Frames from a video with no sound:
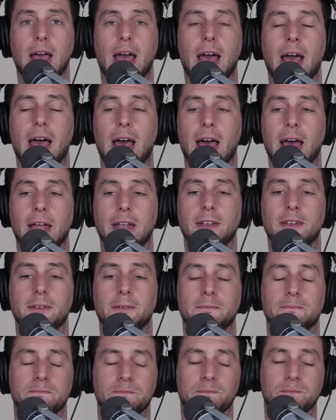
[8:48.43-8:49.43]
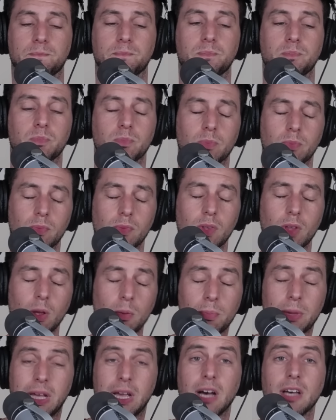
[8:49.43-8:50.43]
And
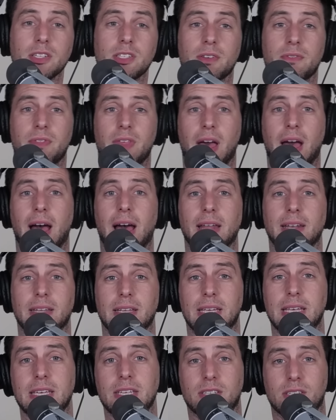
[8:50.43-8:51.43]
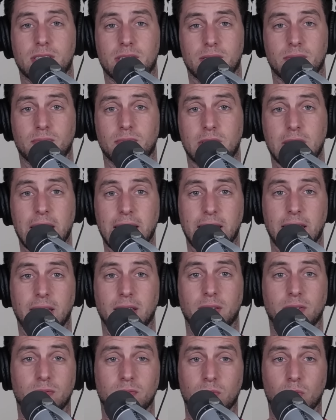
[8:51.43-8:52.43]
because of that, he's
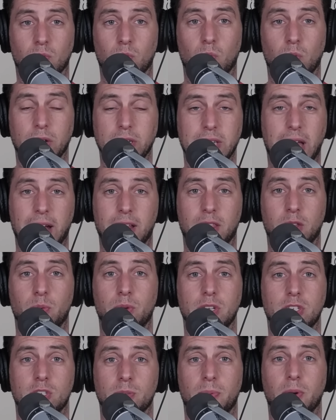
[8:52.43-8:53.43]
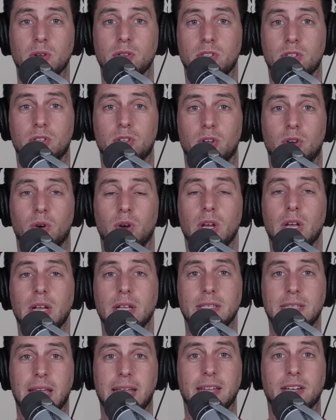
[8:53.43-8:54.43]
taking exactly what he's supposed to do,
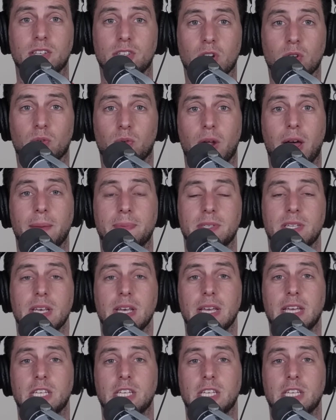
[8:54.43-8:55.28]
taking his own reps.